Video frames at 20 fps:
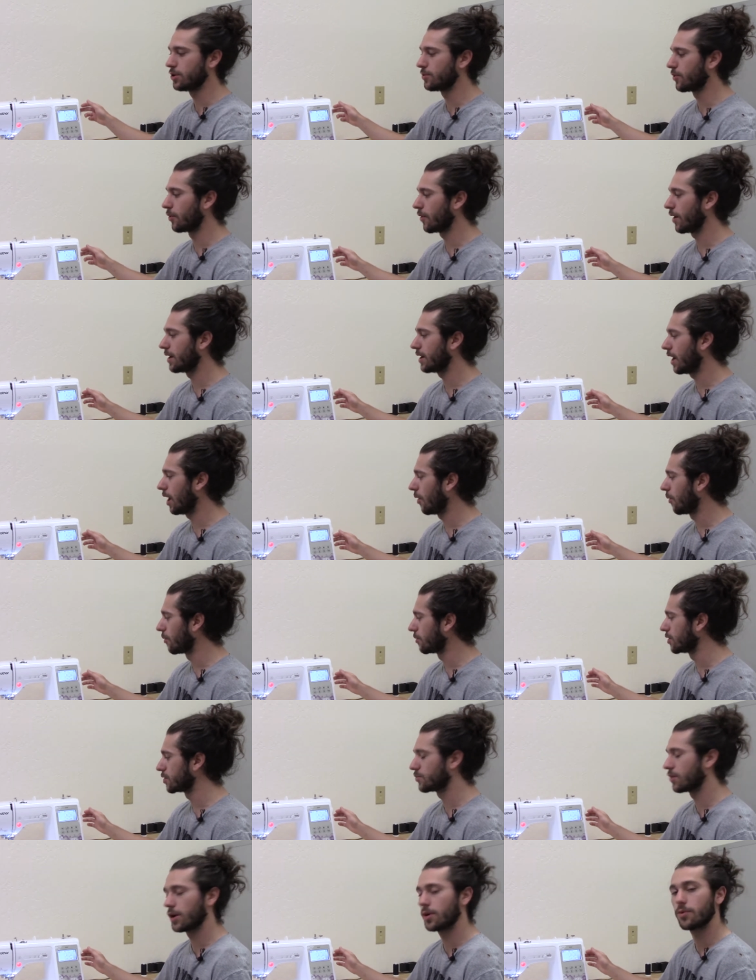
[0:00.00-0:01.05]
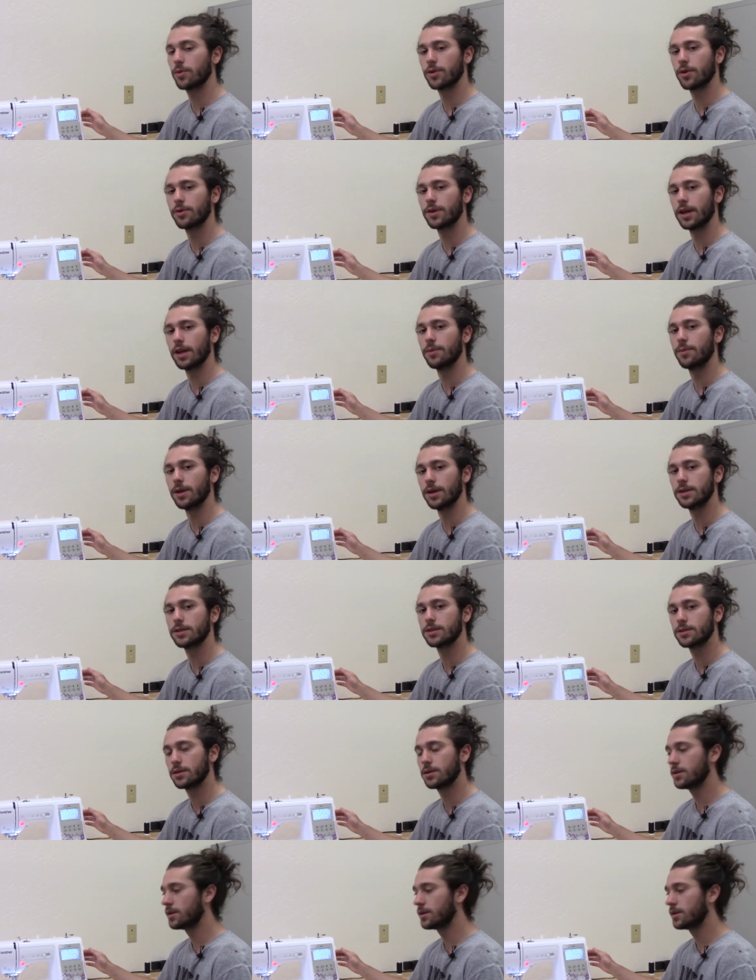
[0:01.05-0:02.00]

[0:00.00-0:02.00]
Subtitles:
but right now we're just running with our database.